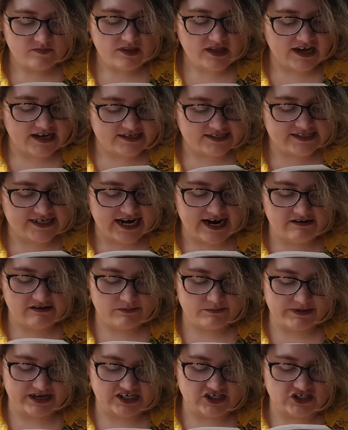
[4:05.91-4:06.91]
I stare at
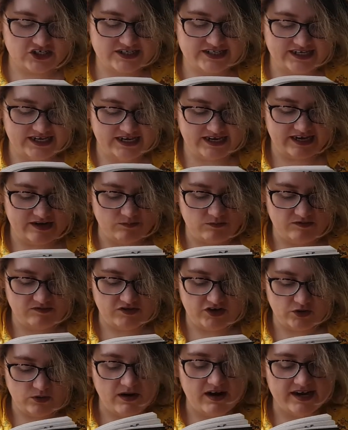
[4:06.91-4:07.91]
Mitch, seeing him with
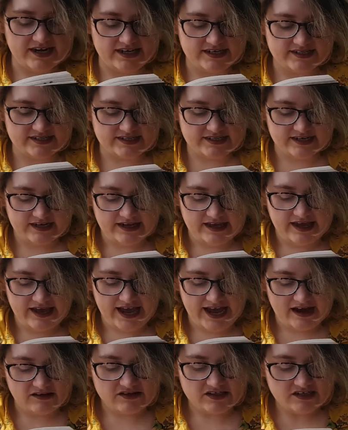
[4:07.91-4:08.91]
new eyes.
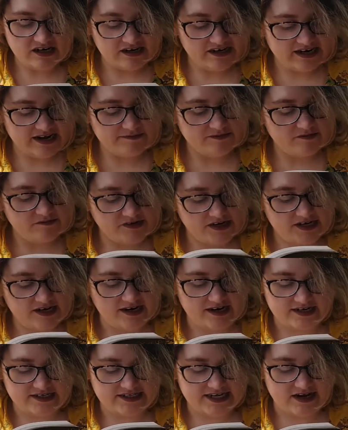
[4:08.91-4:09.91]
How did I never
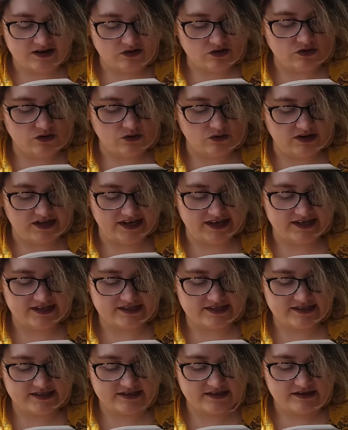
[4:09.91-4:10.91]
realise how cool he
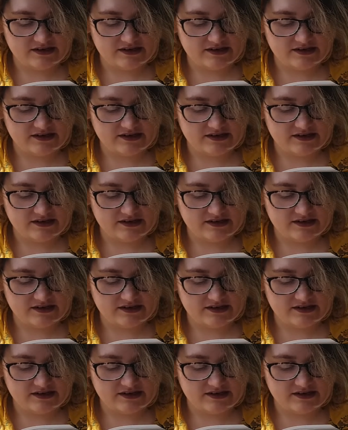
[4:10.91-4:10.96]
is?